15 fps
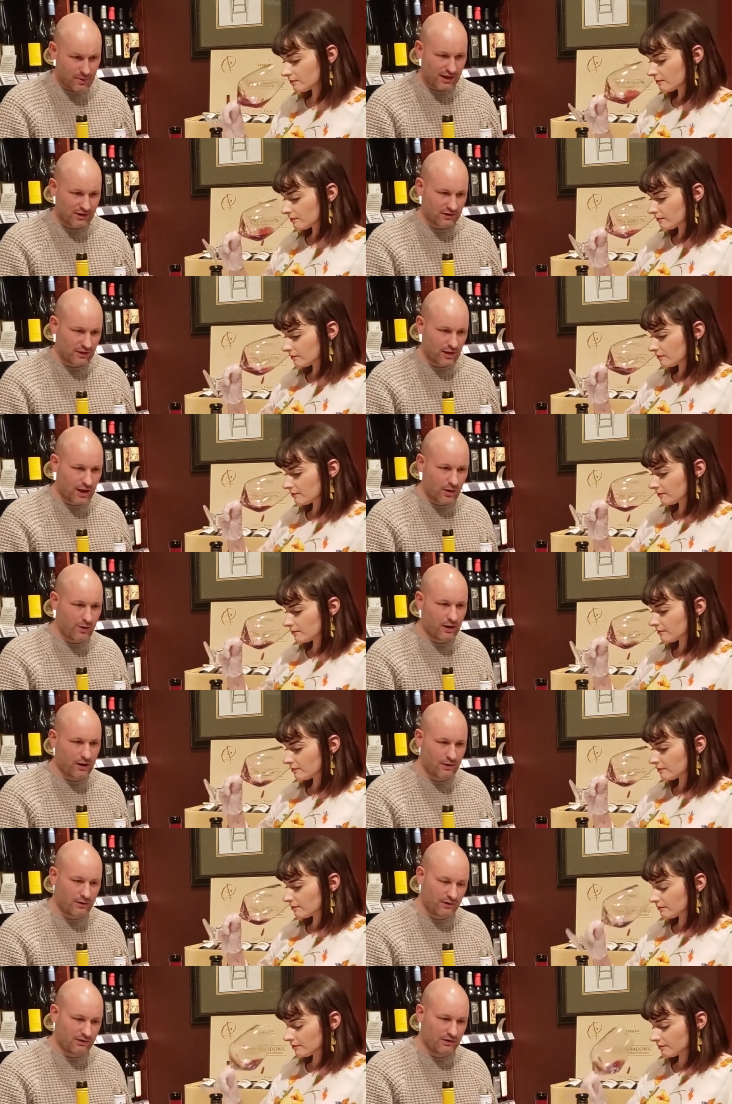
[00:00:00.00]
Speaker 1: Passalacqua
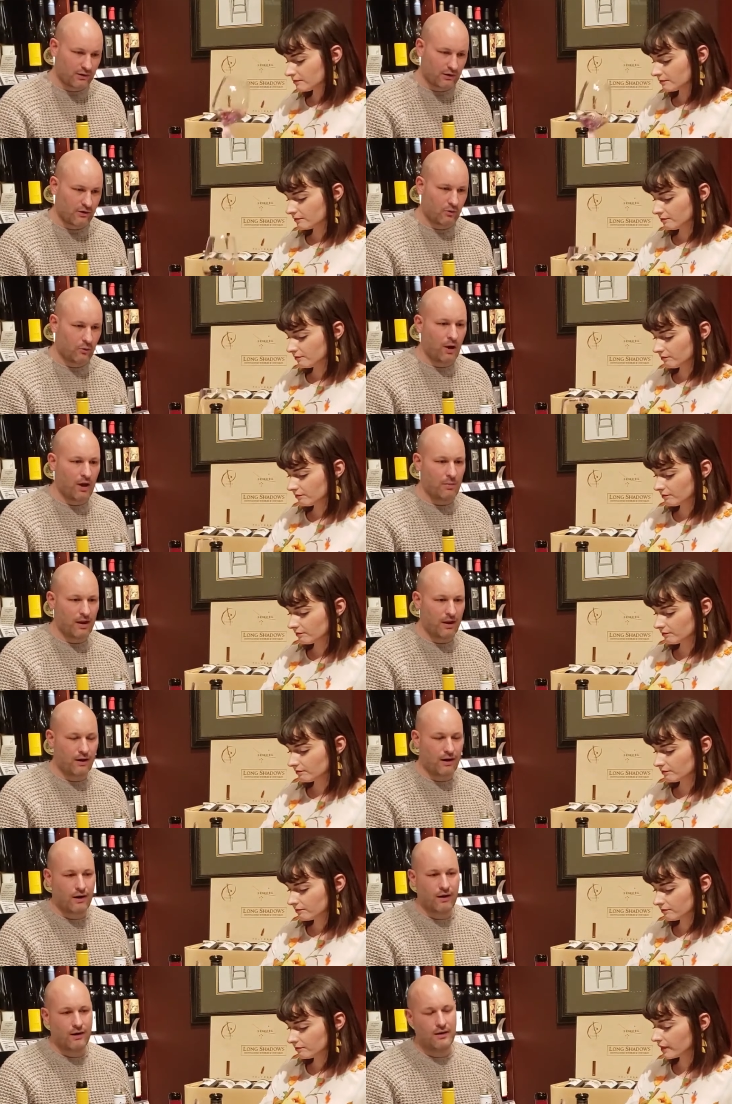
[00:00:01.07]
is their current
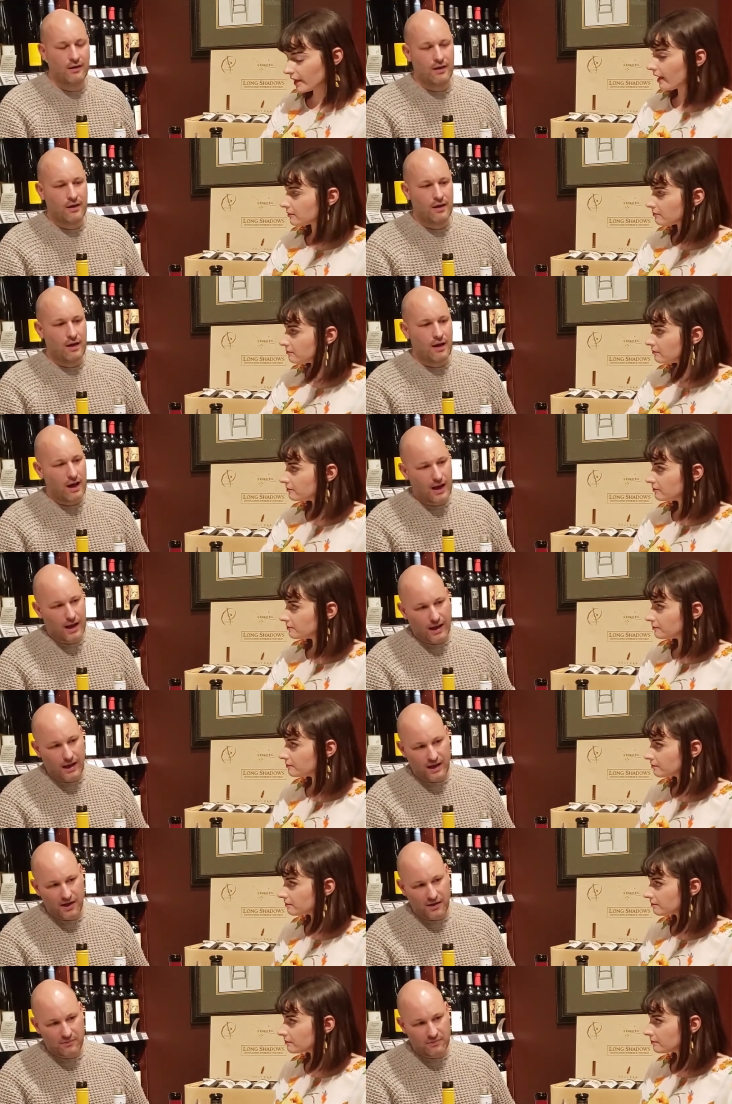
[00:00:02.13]
winemaker. Yeah.
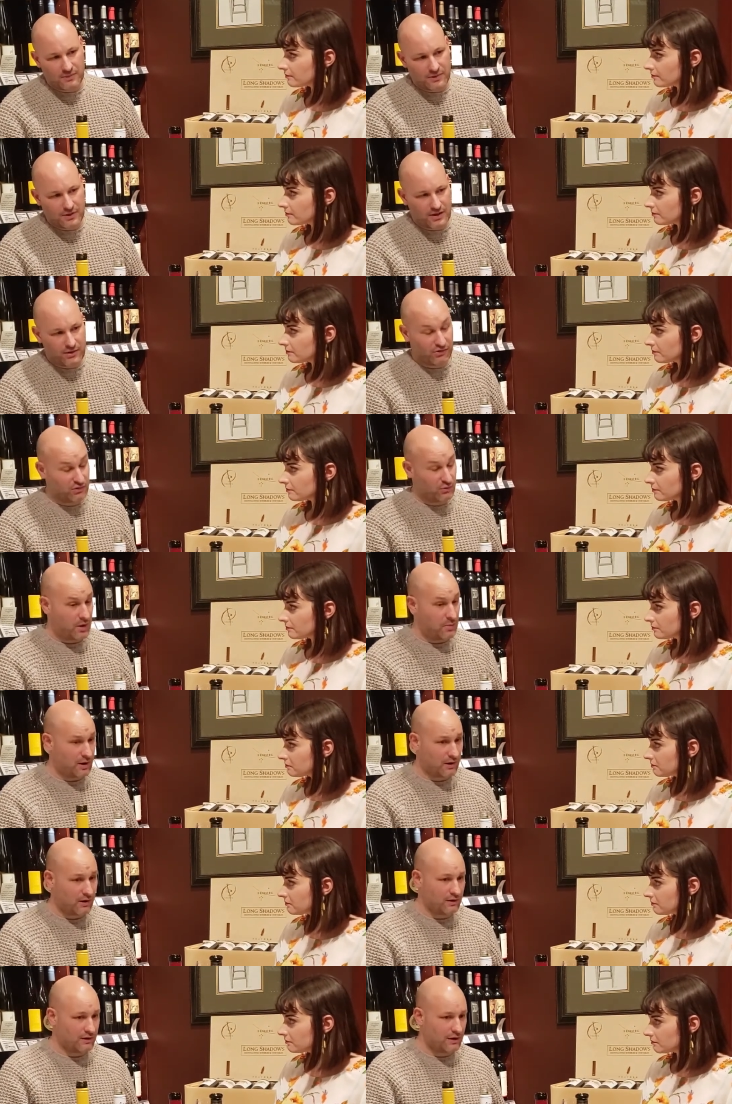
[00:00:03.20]
Um, he was
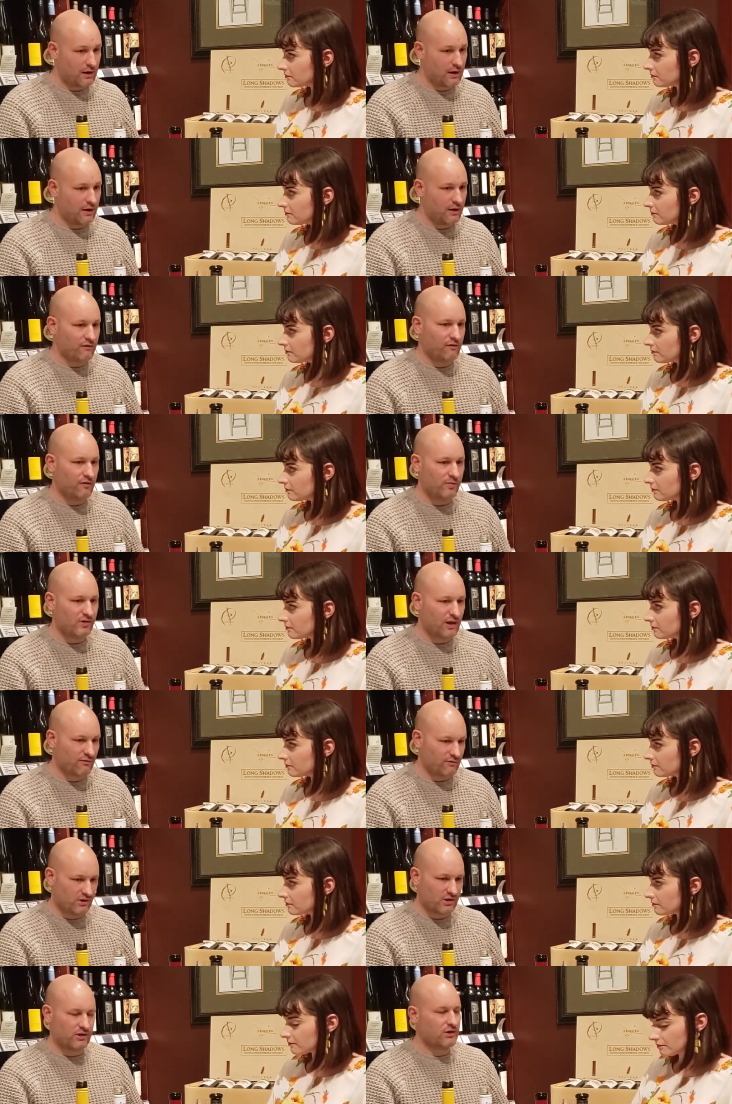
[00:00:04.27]
winemaker of the year from San
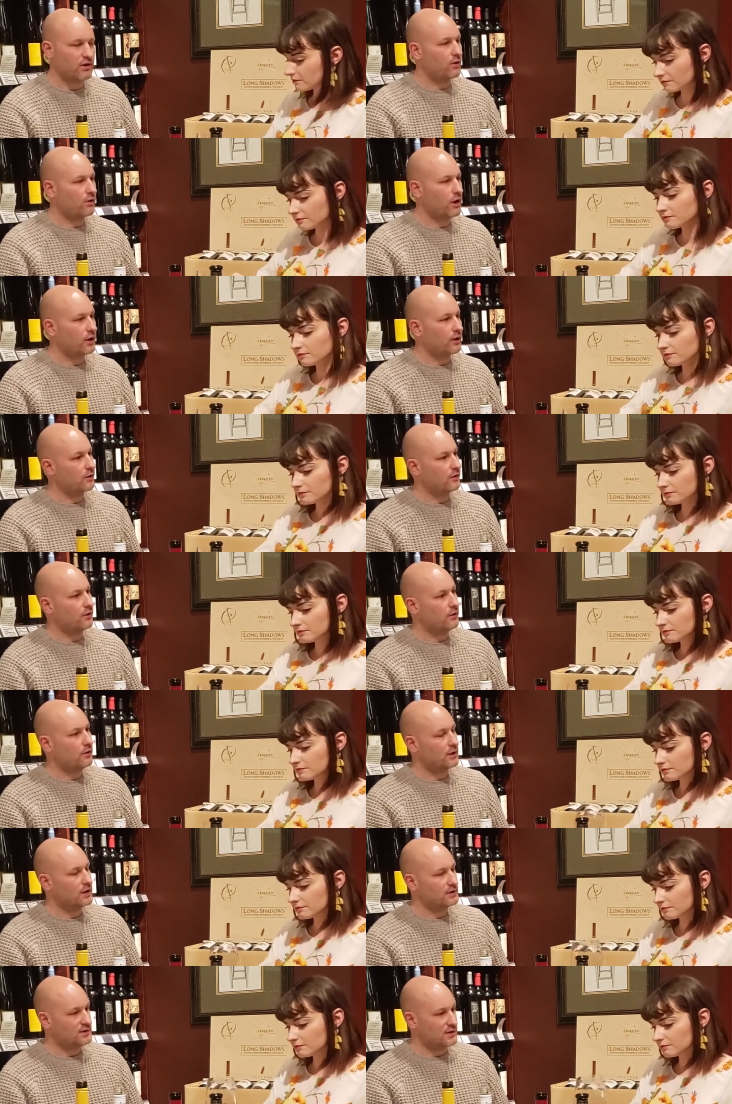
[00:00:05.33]
Francisco Chronicle
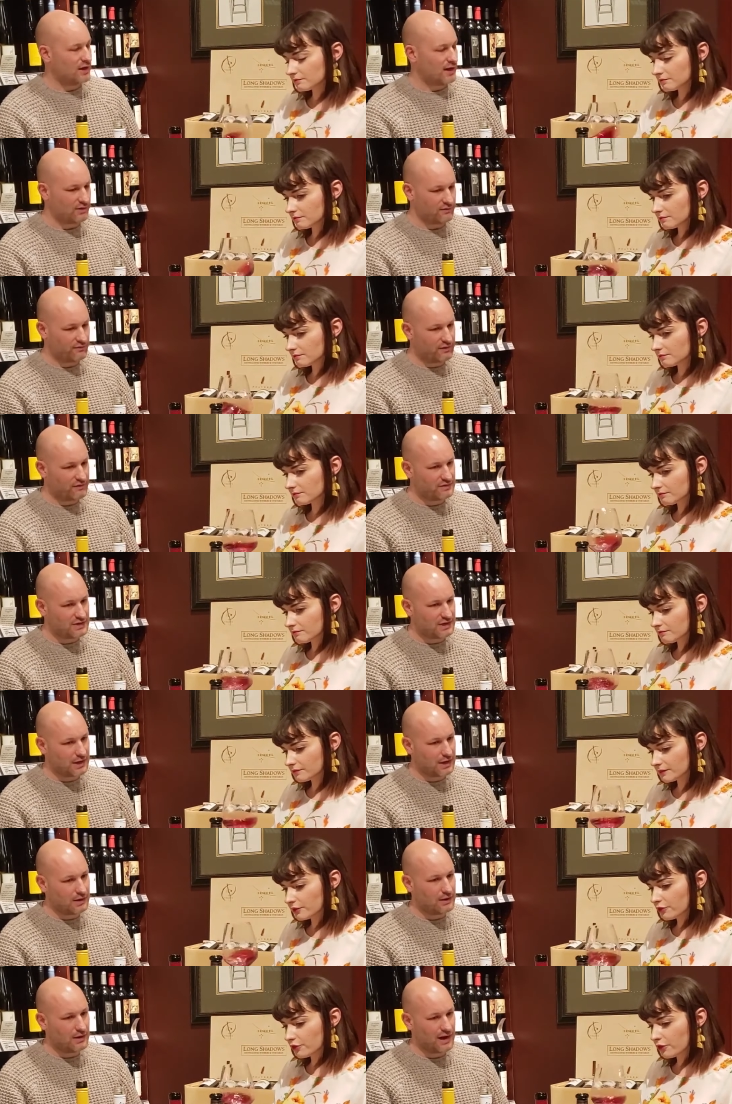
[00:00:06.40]
in
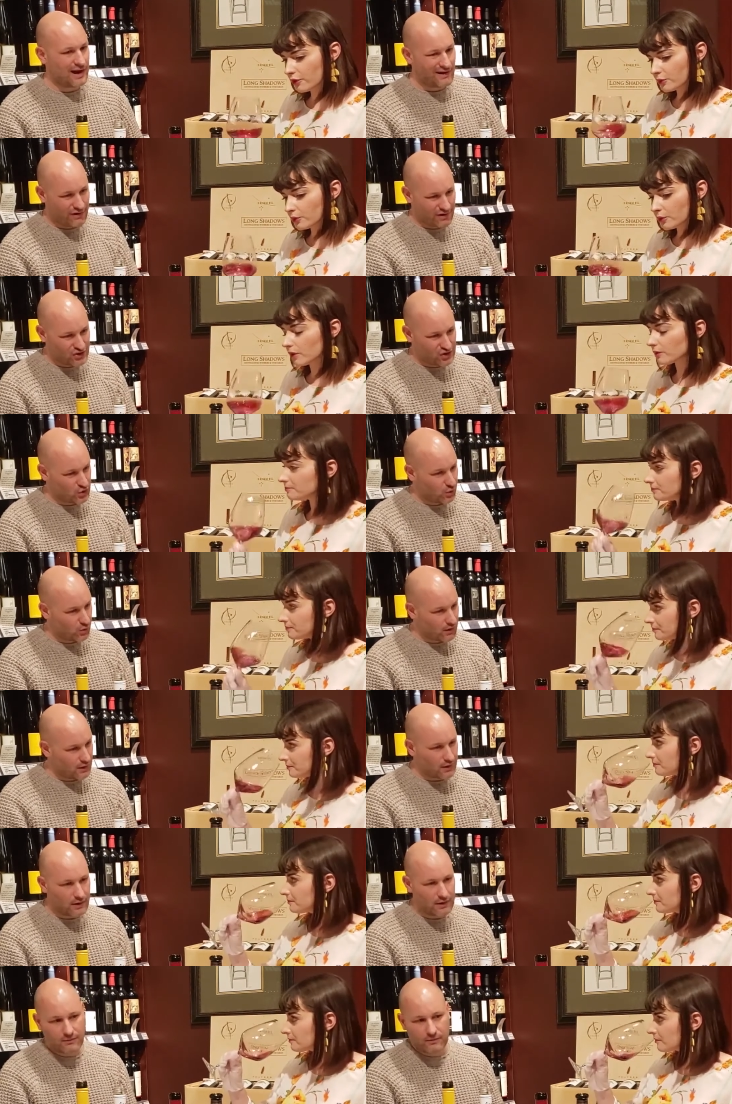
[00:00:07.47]
2015. So Ehren cool.
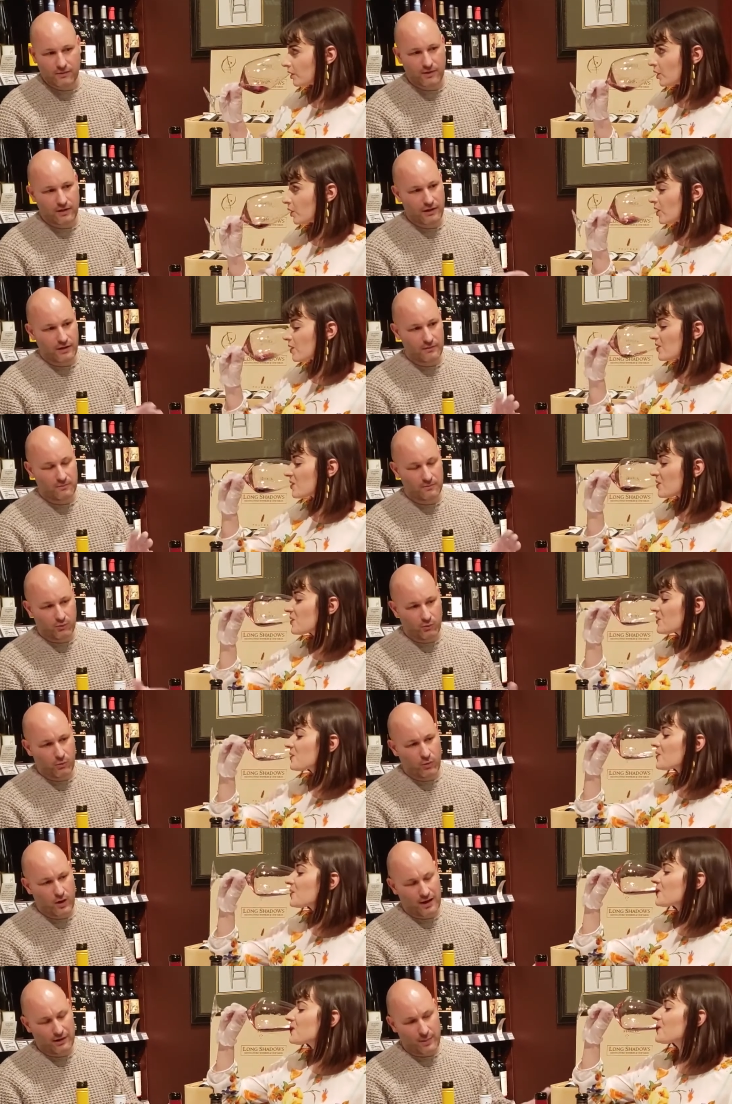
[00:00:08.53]
Jordan, the
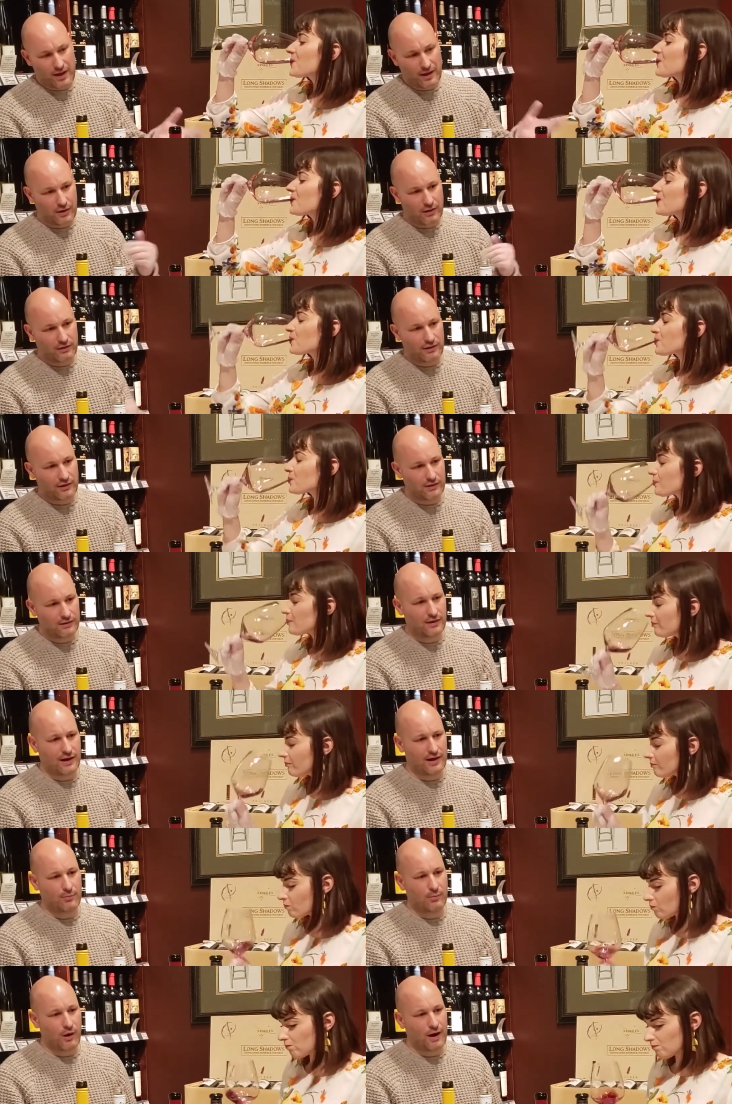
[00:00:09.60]
winemaker that kind
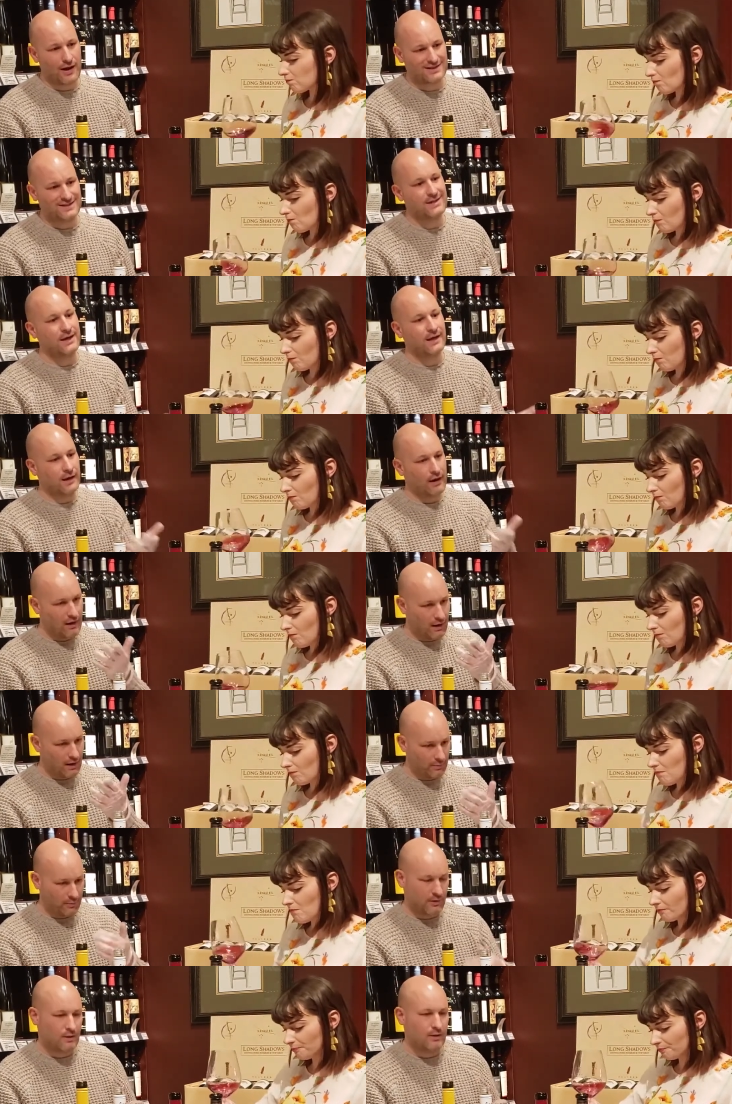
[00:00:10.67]
of brought Tegan up
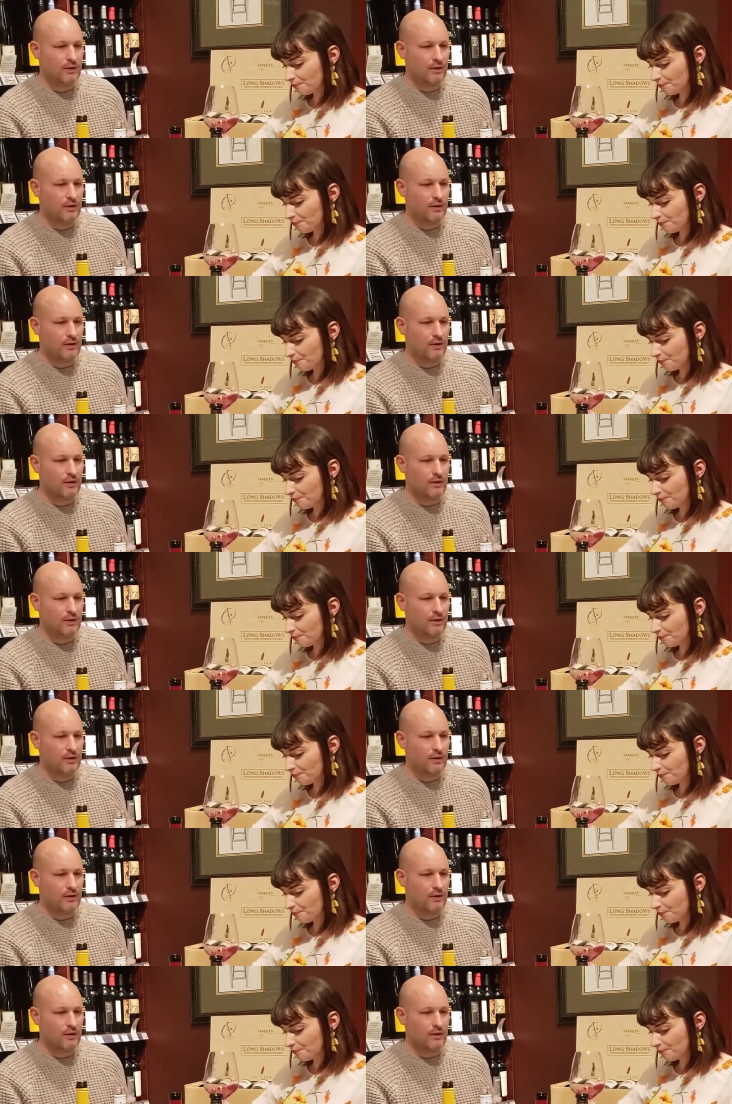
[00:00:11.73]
